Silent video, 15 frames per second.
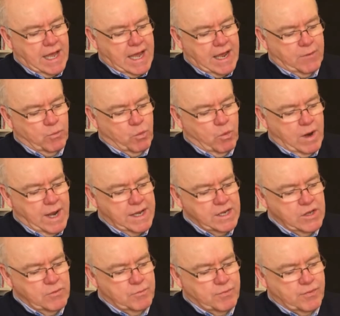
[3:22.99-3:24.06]
And when
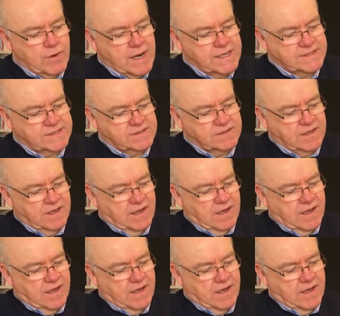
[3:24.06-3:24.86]
you press